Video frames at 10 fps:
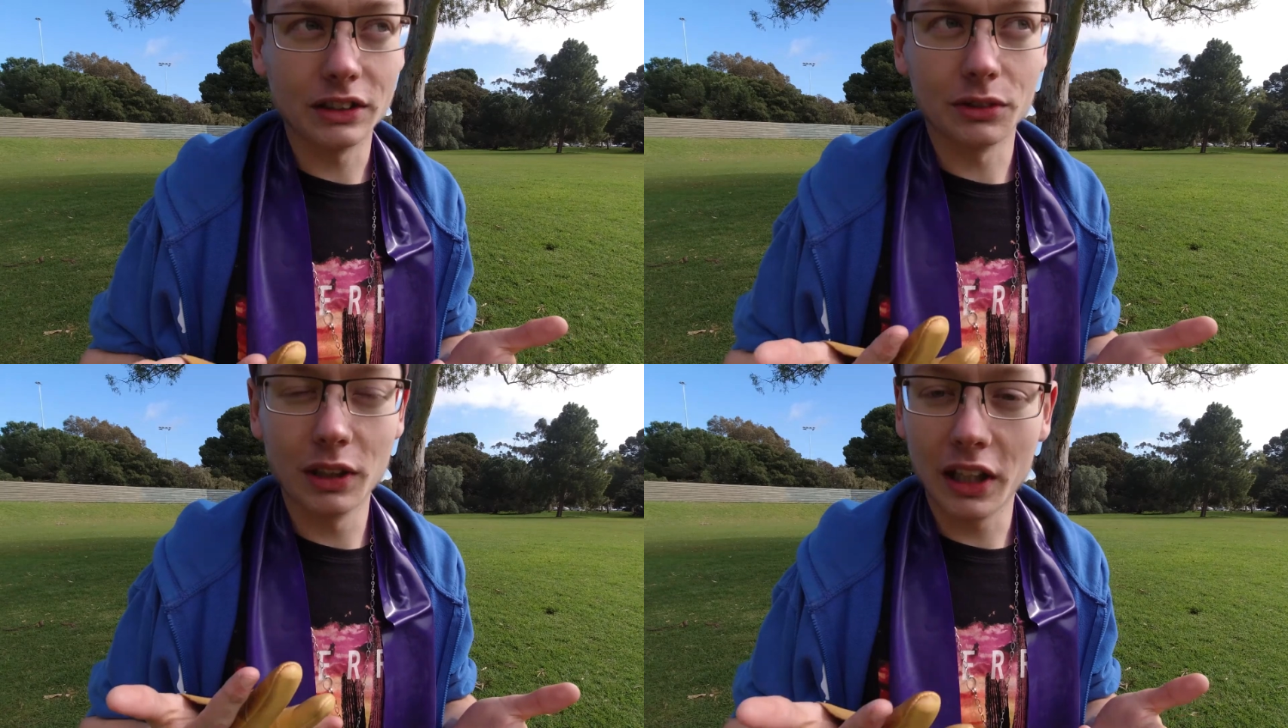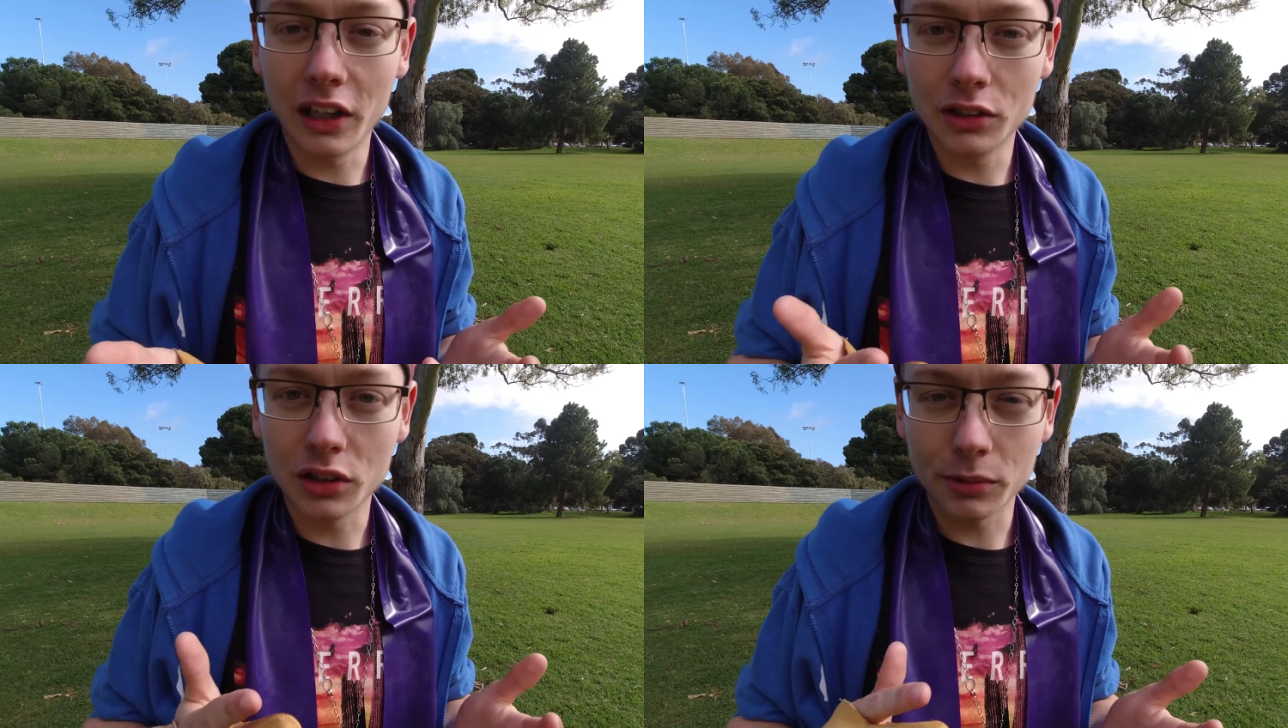It's really
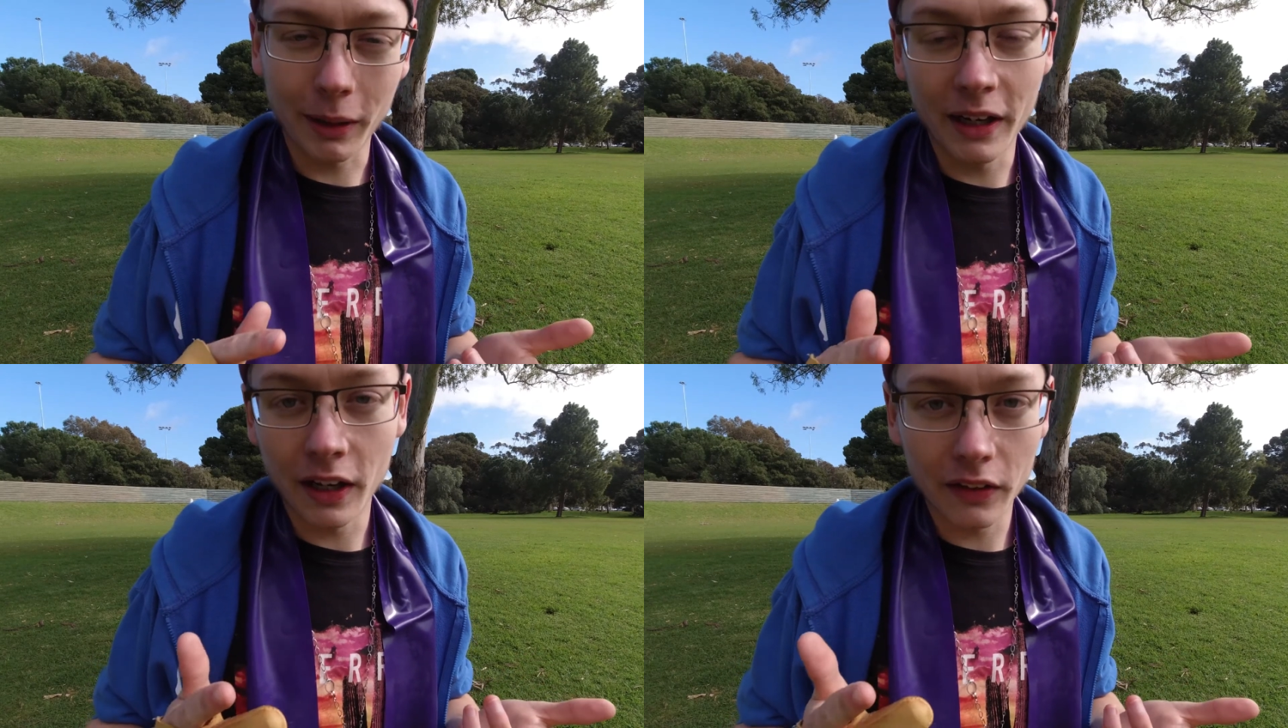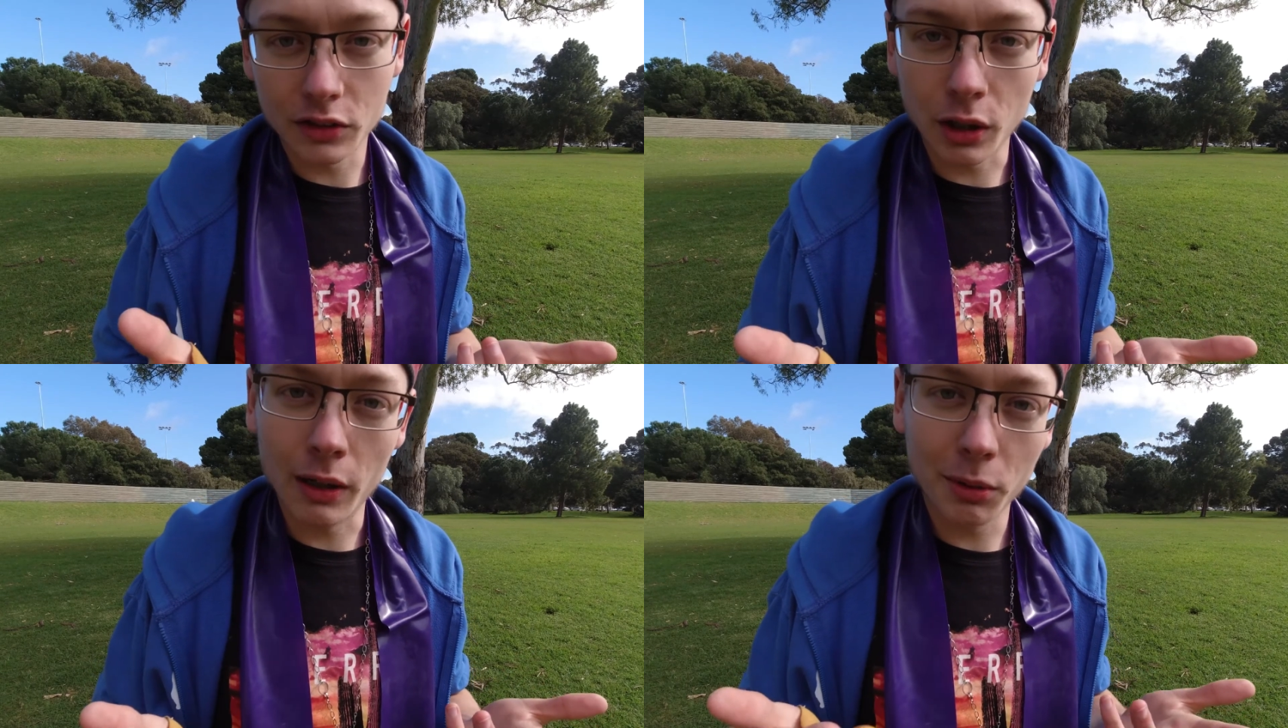hard to explain it at the
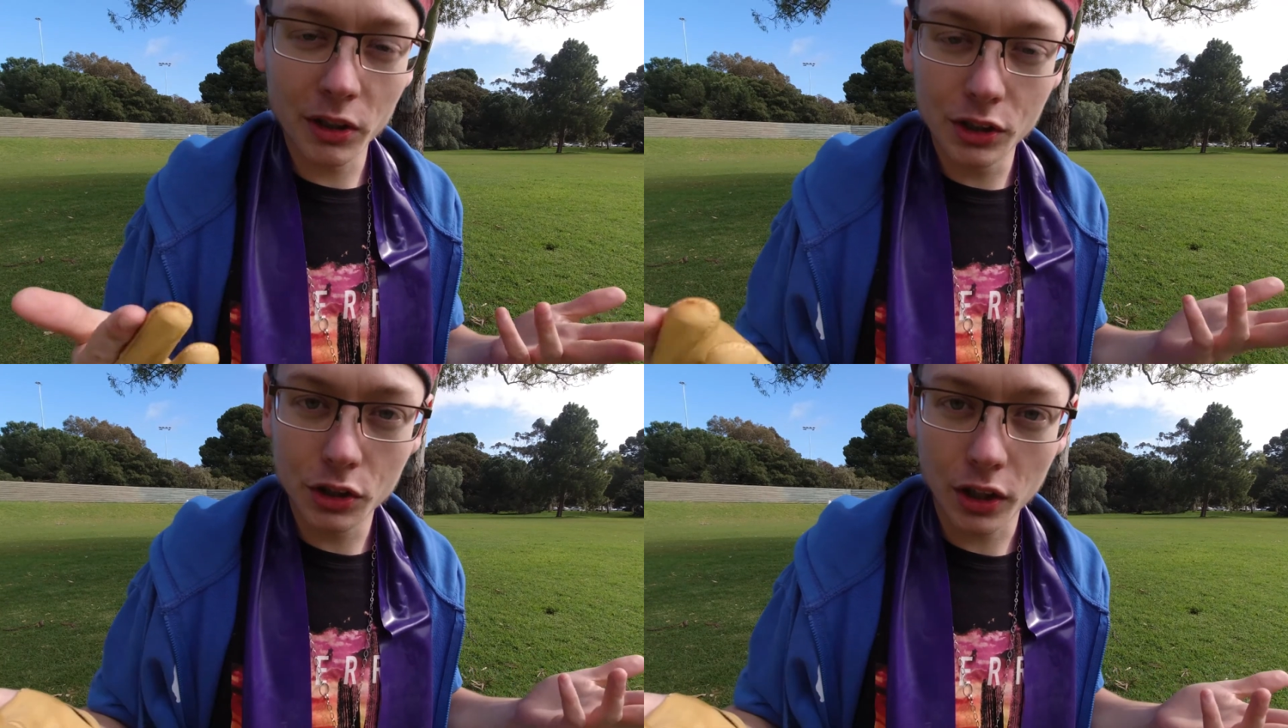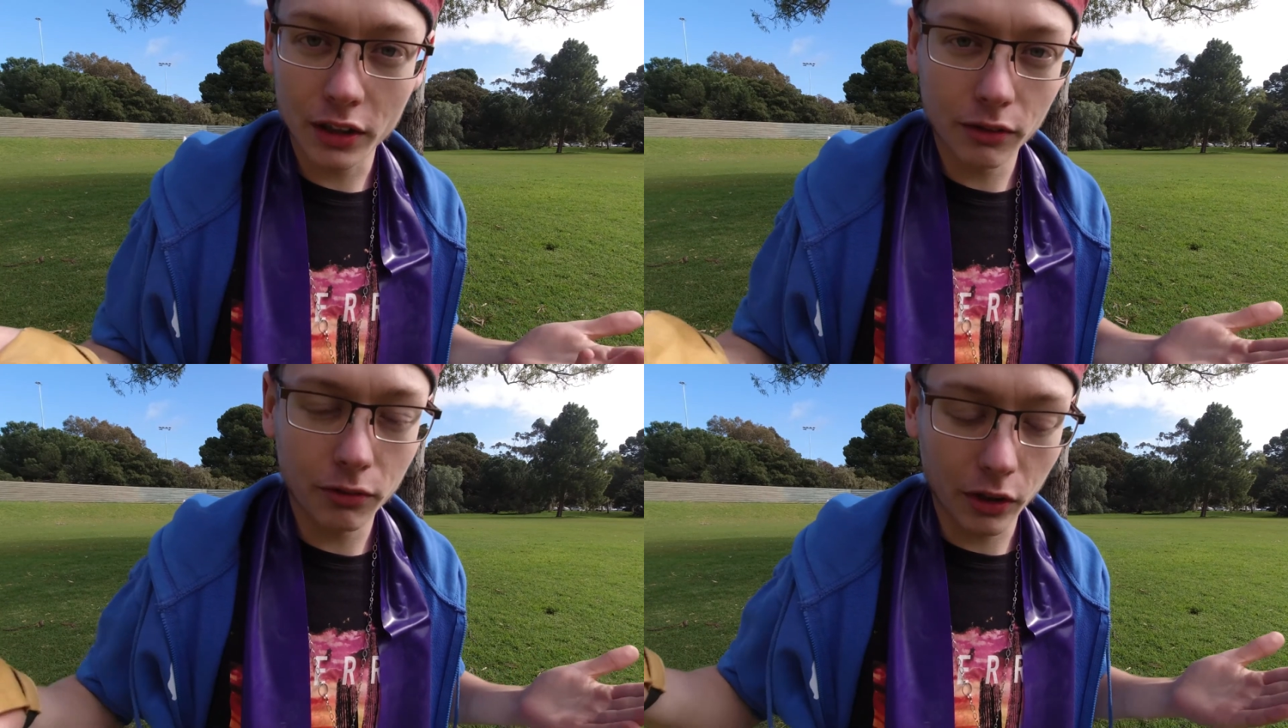time because you're
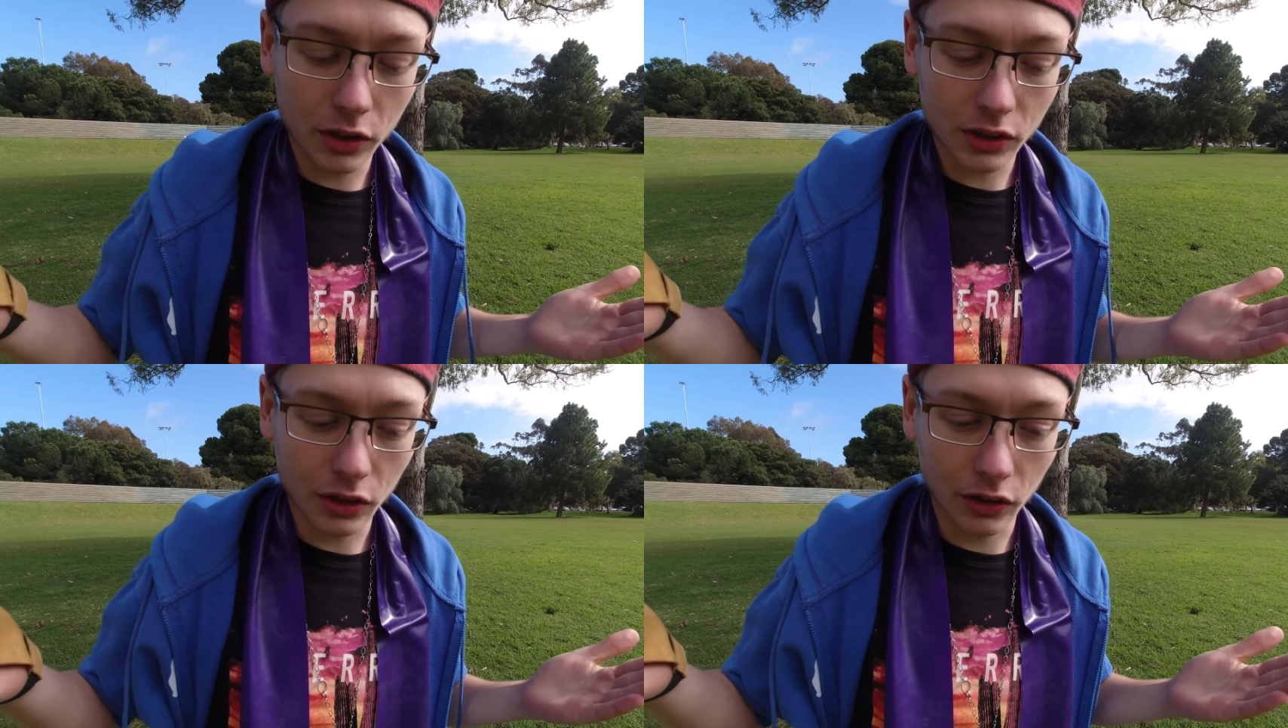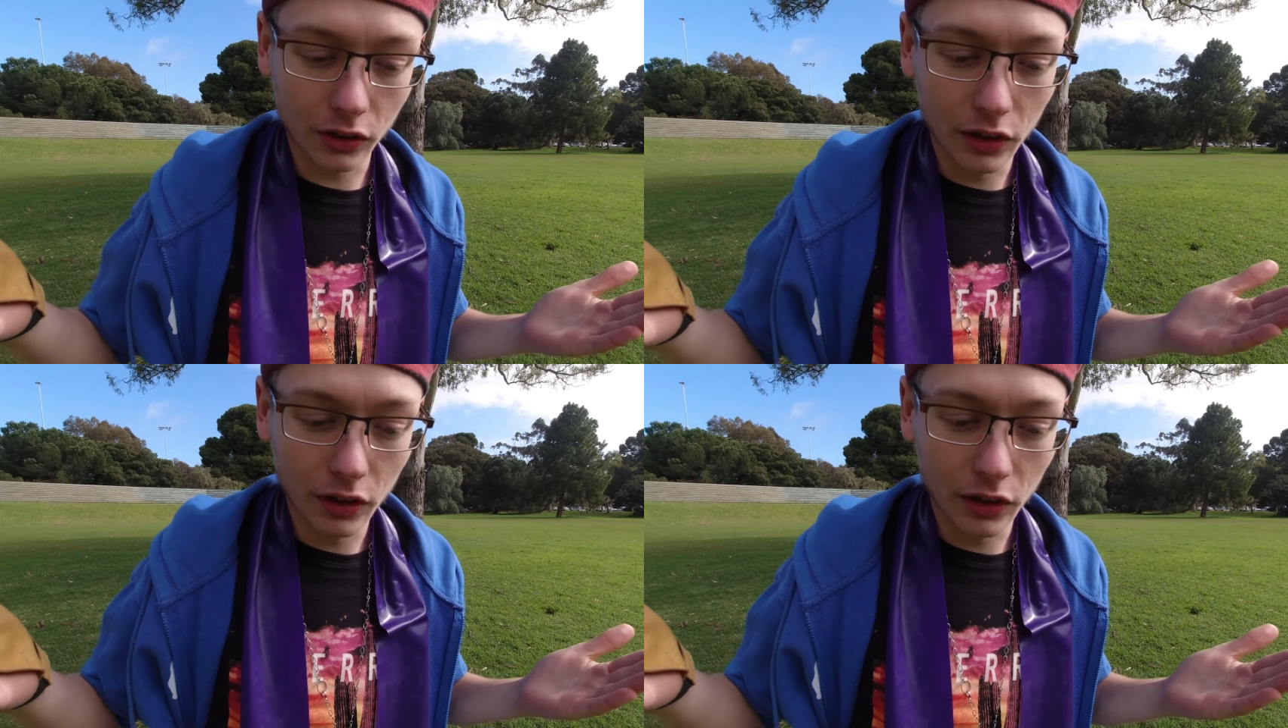trying to focus on,